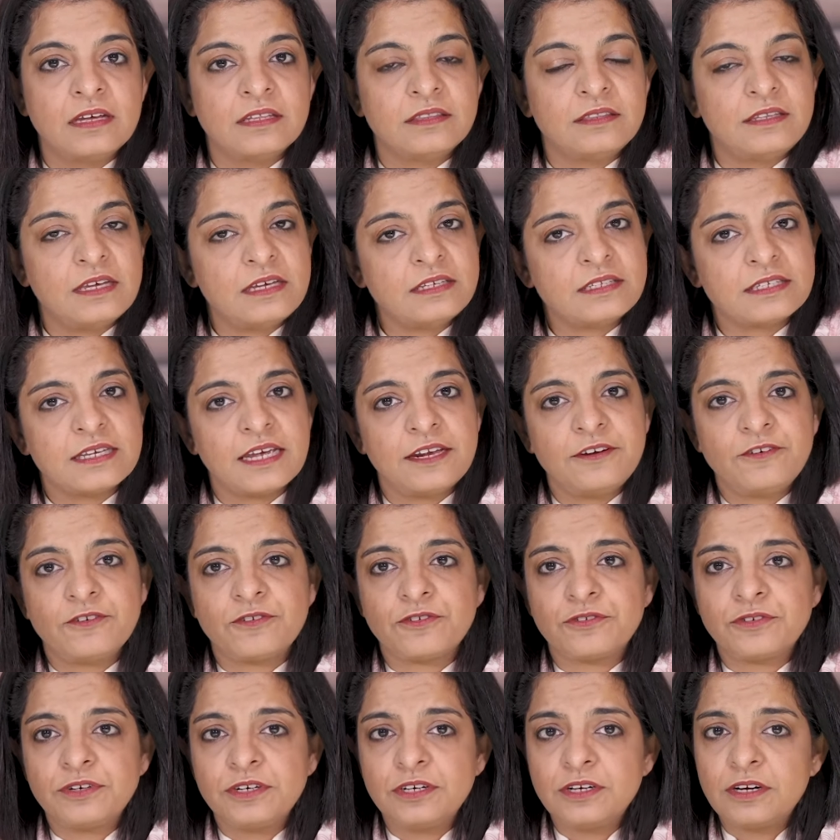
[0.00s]
This can
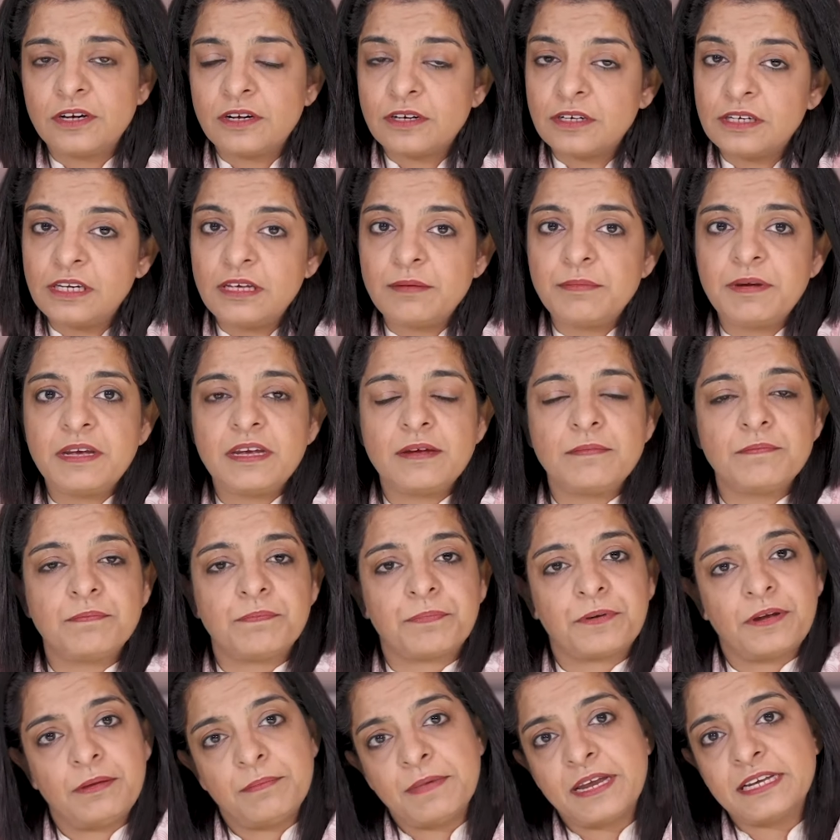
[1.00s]
really be
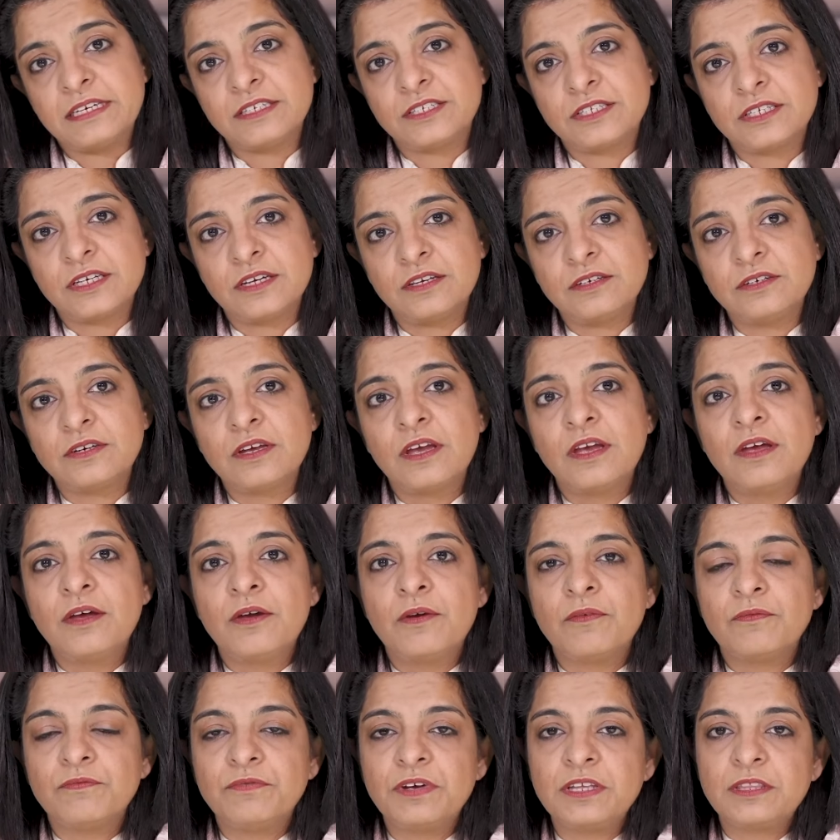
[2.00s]
implemented
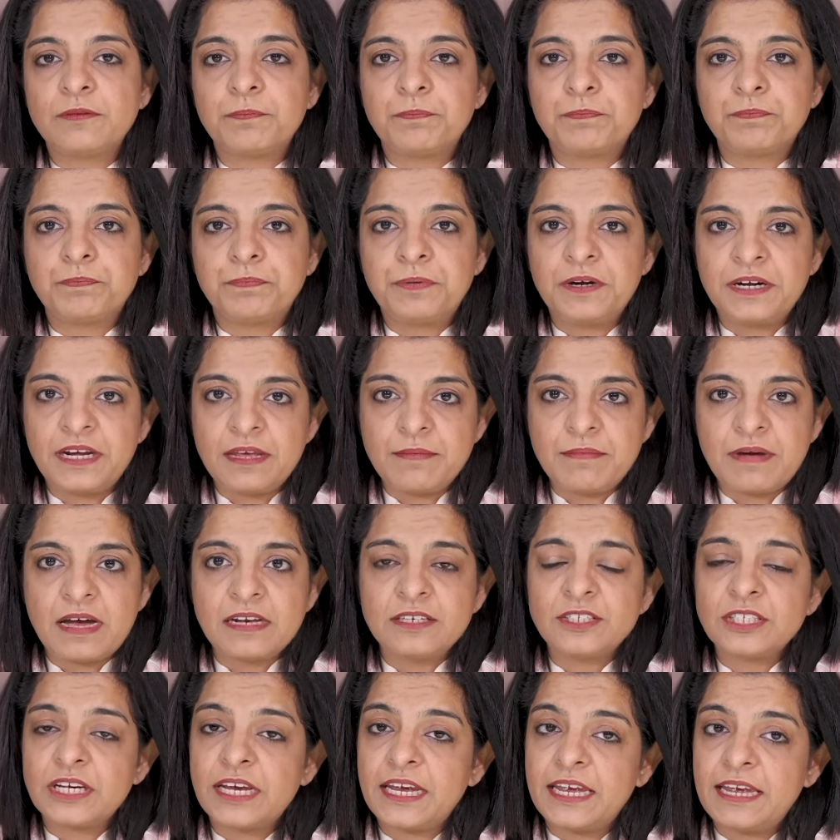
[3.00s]
with pretty
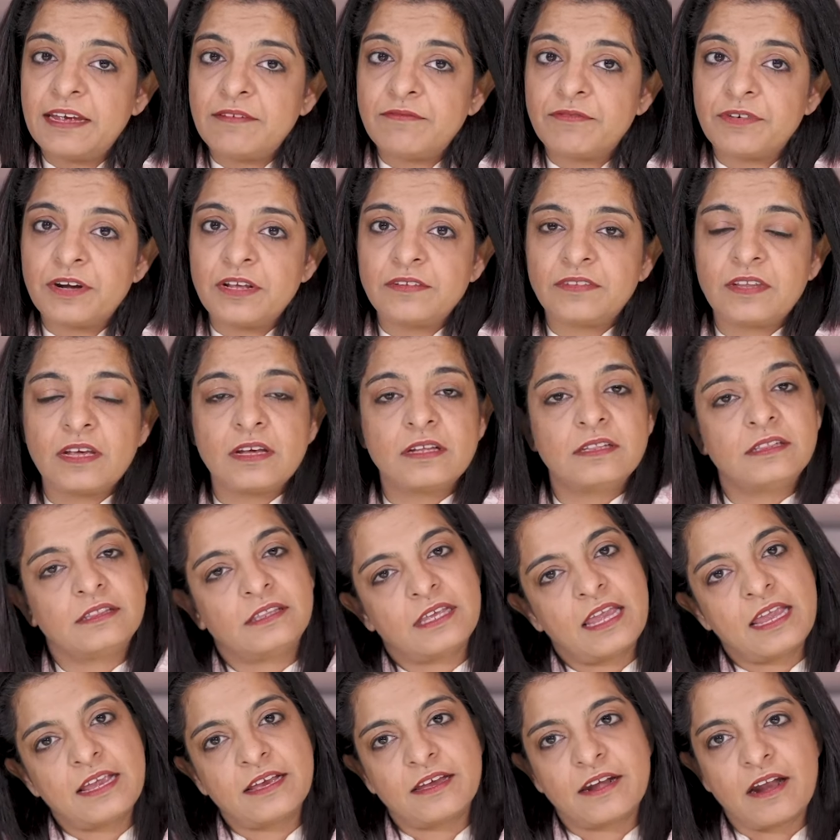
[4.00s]
much every single
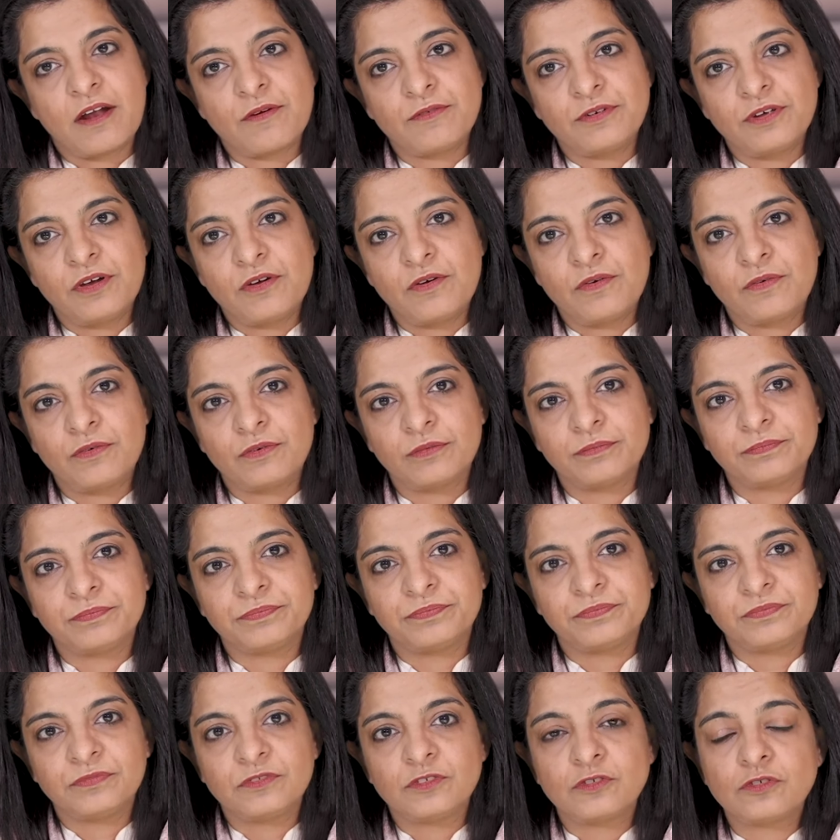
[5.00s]
thing around your
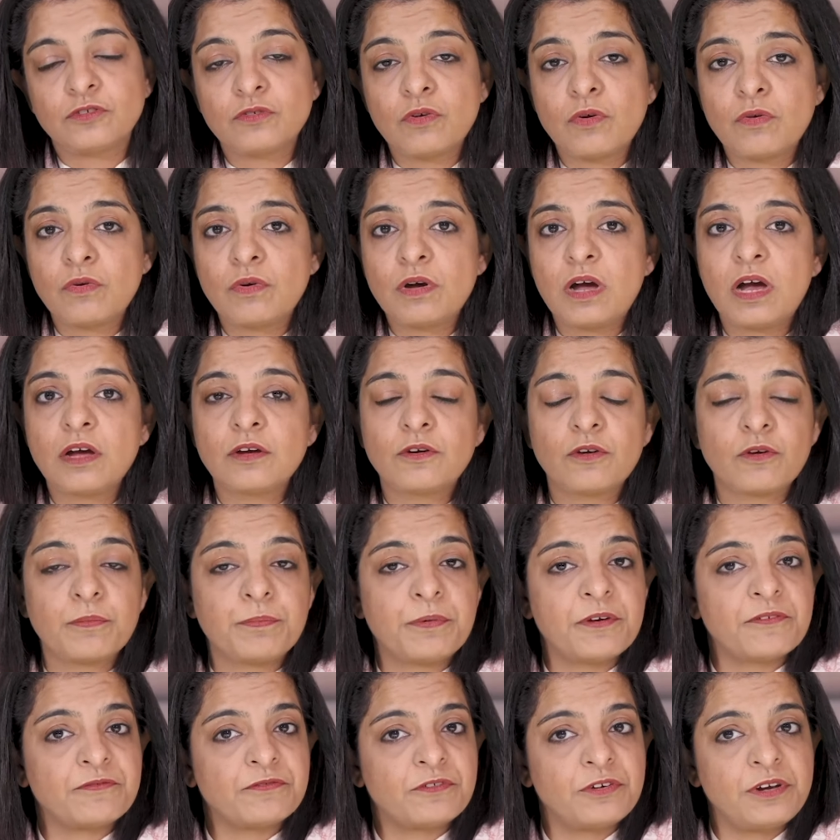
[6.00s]
home. So, a
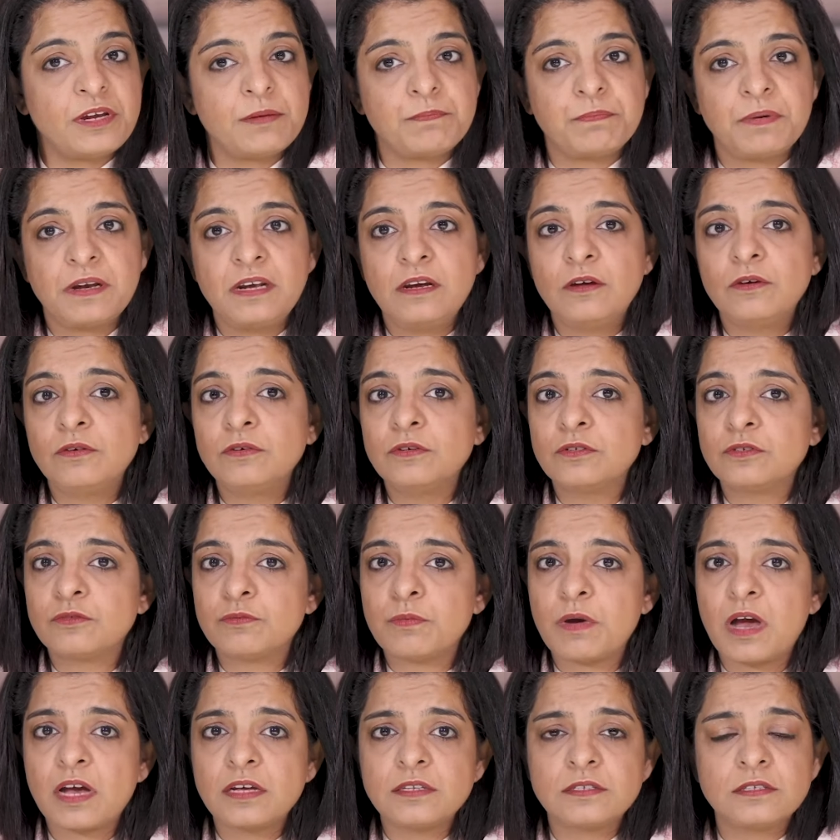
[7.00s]
group of three pillows,
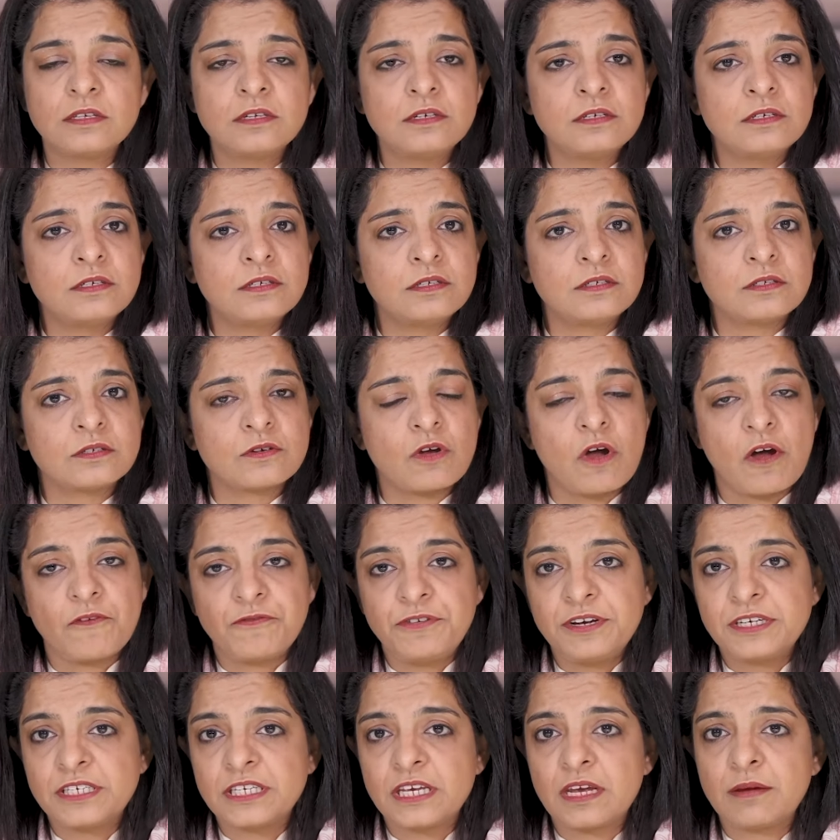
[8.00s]
vases,
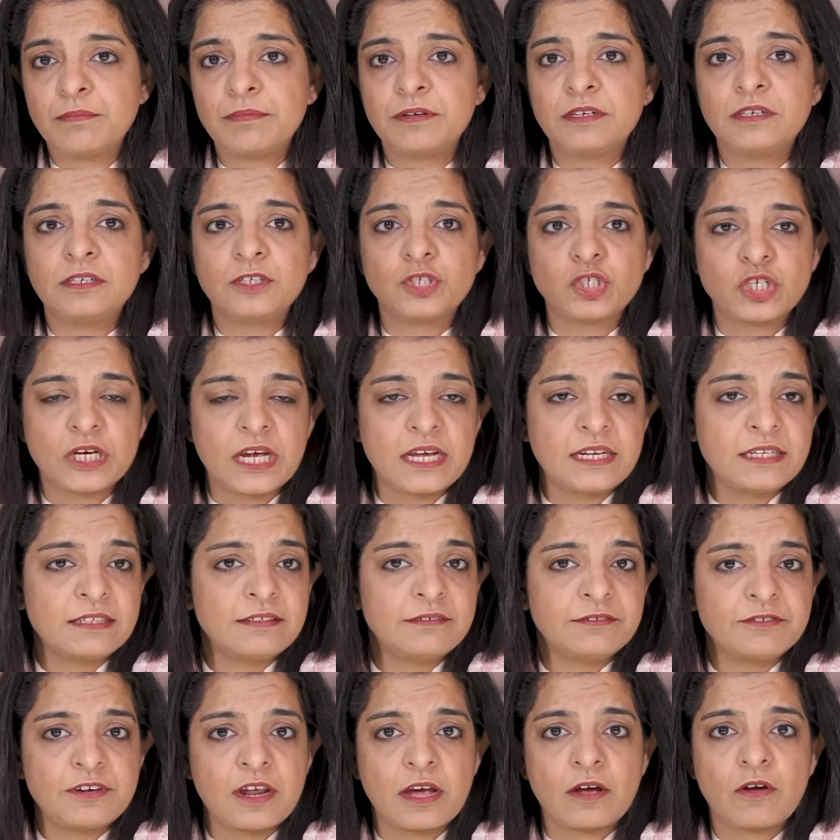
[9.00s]
coffee table,
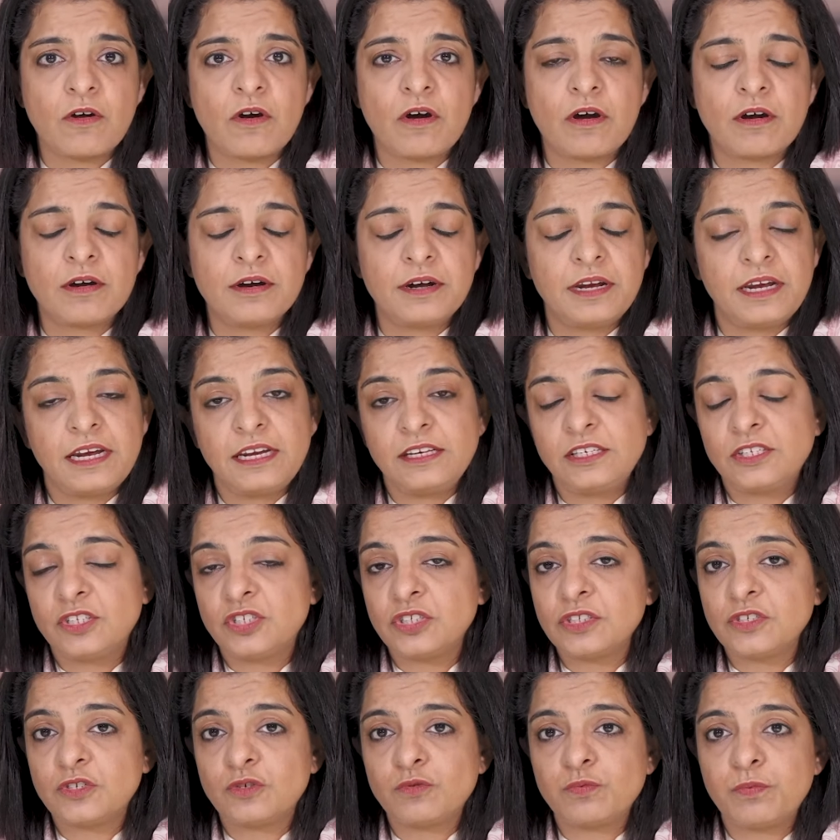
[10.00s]
shelf decor, it
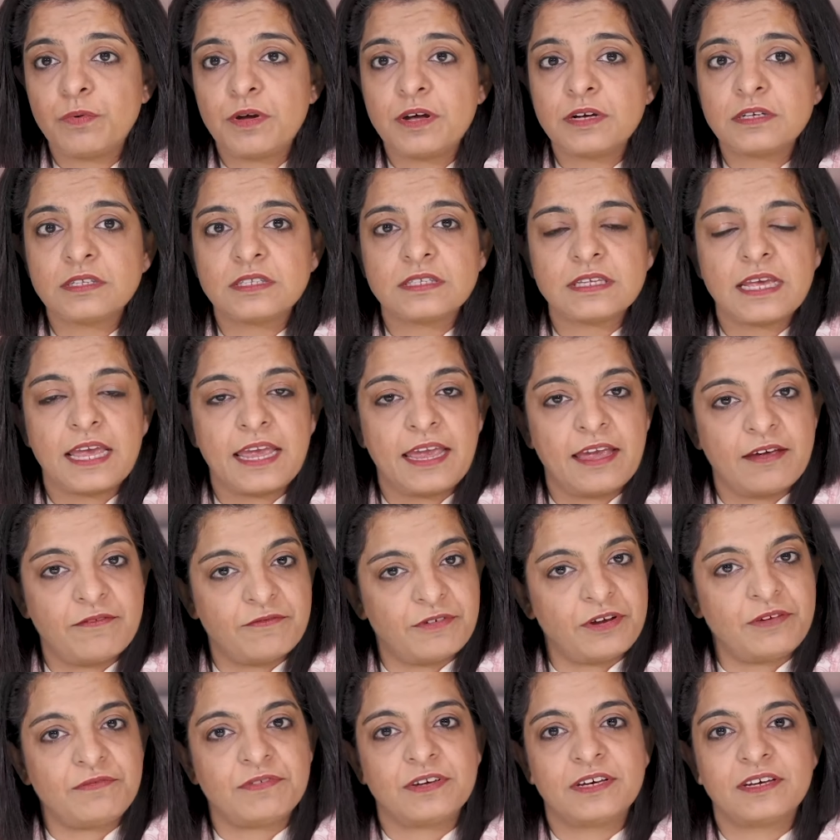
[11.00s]
just works
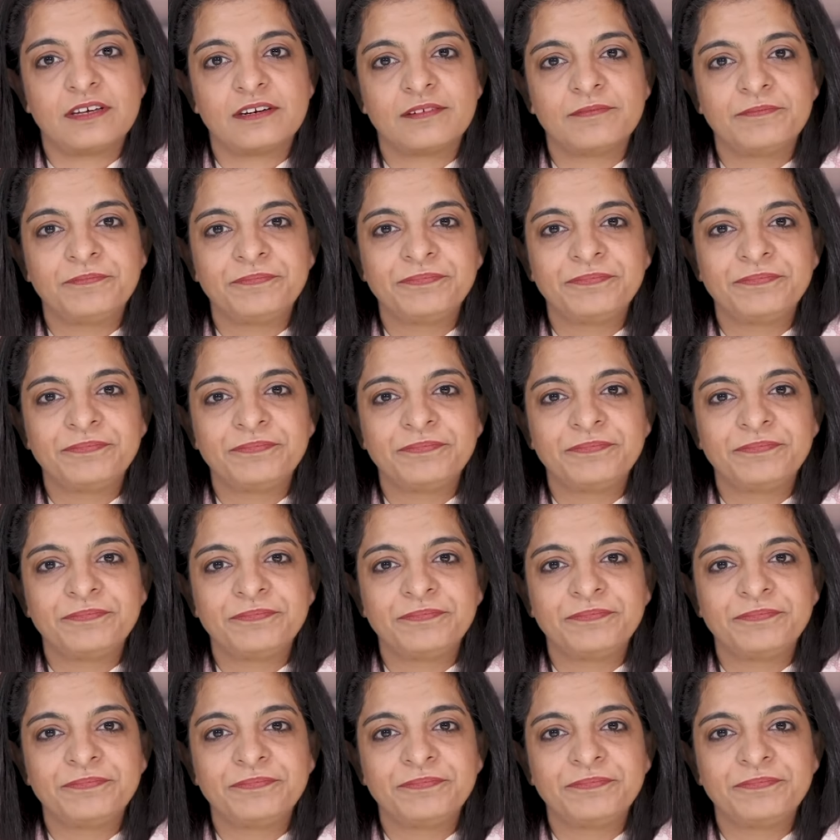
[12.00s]
everywhere.